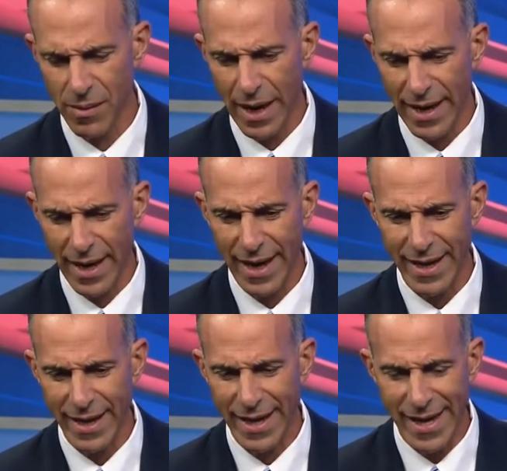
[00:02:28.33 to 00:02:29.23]
I, I
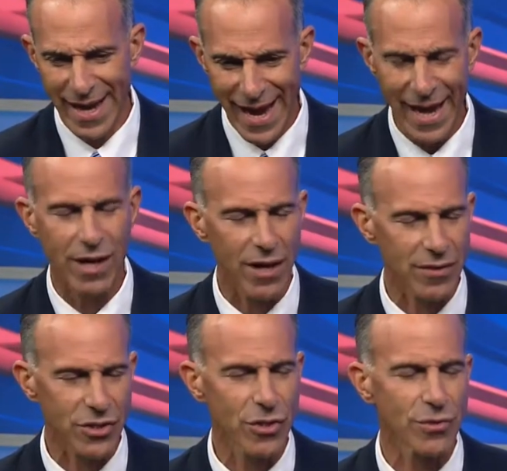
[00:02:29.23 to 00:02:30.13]
cannot.
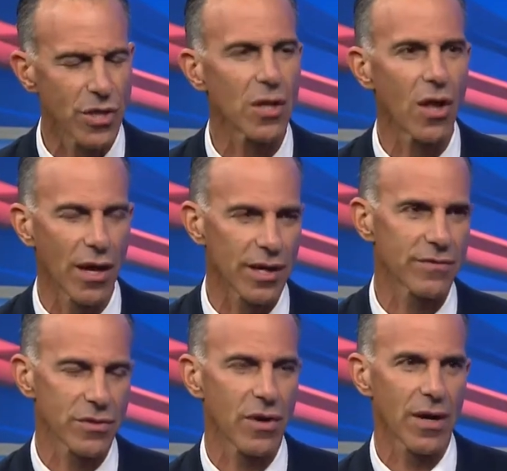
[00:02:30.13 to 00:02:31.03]
The show is not long enough
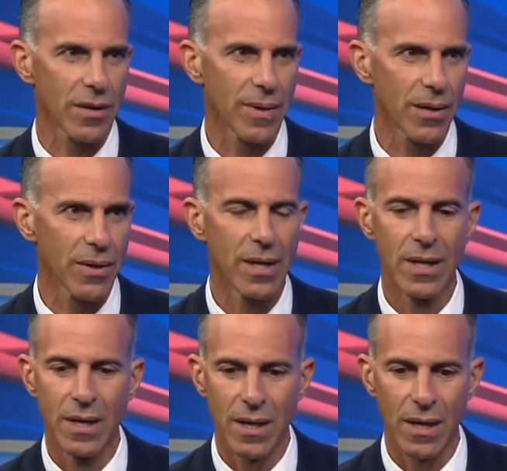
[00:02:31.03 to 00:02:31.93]
to talk about yeah.
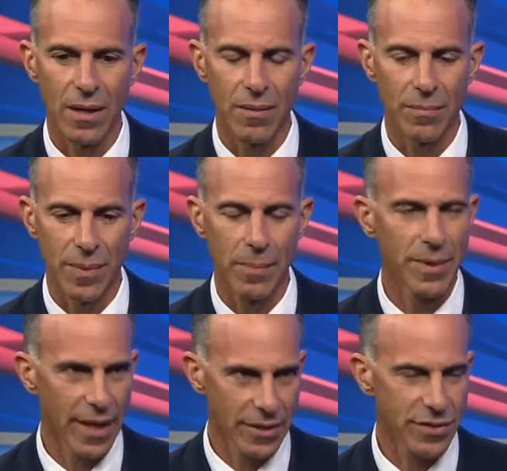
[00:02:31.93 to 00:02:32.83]
Uh,
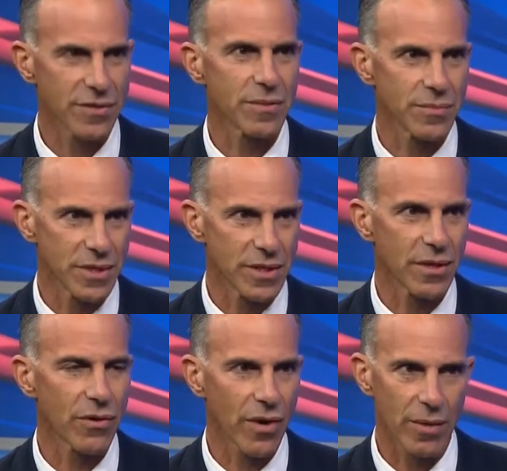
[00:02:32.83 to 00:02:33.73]
BAE Systems and the
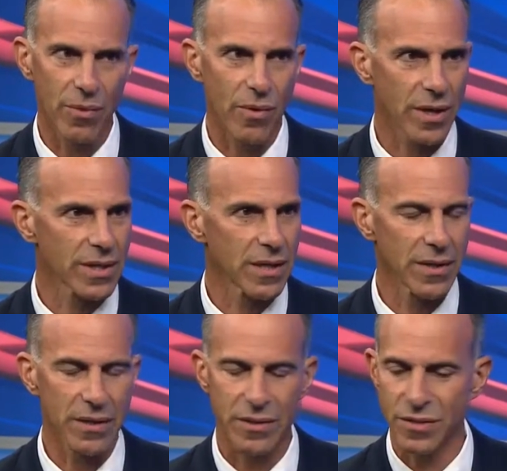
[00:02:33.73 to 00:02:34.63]
incredible work down
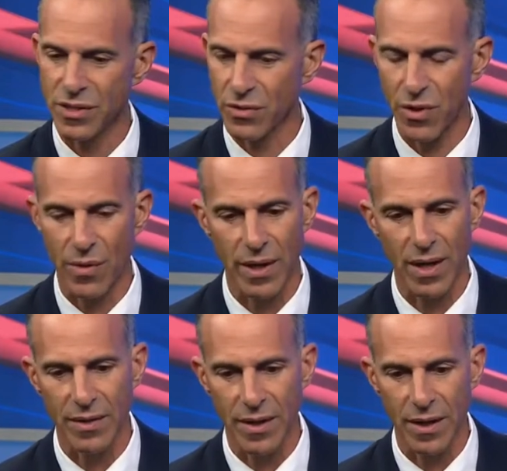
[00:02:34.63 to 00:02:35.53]
there that's still going
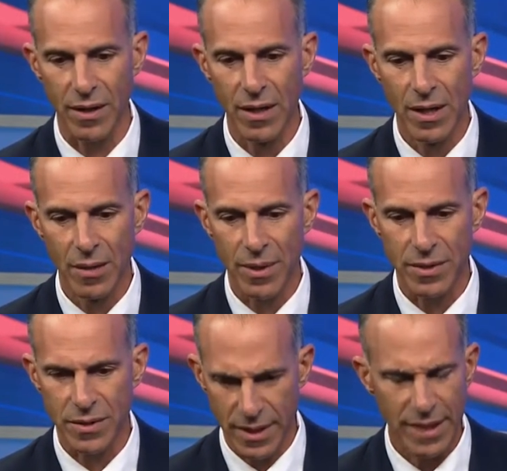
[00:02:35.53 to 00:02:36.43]
on there.
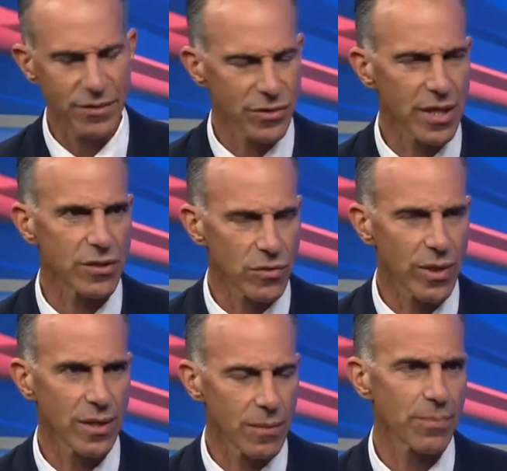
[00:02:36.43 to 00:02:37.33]
But uh, as you say,
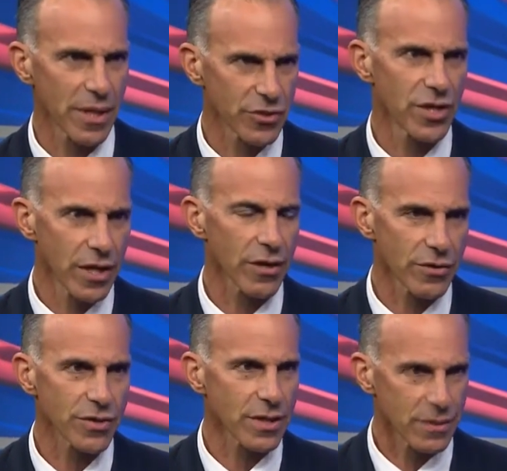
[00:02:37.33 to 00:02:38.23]
20 plus
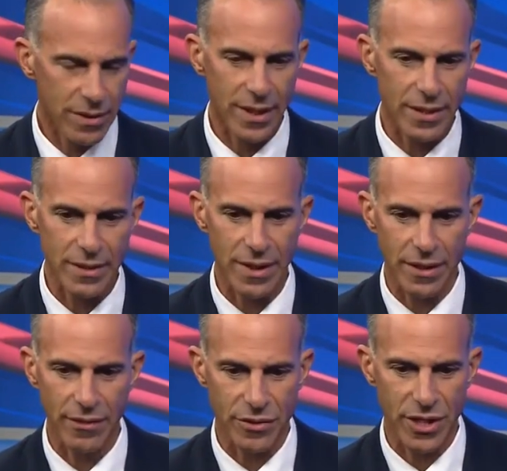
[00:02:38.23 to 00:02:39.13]
years and and, and
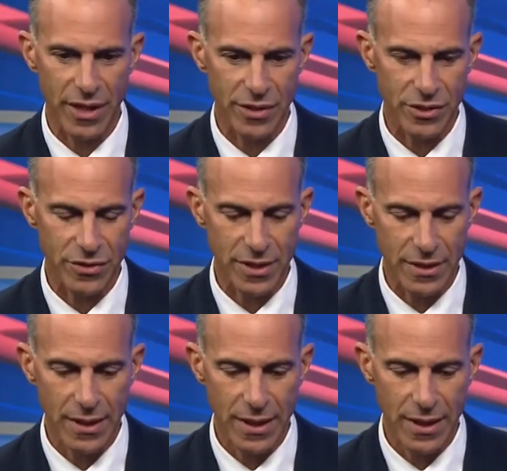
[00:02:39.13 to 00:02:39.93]
other challenges and.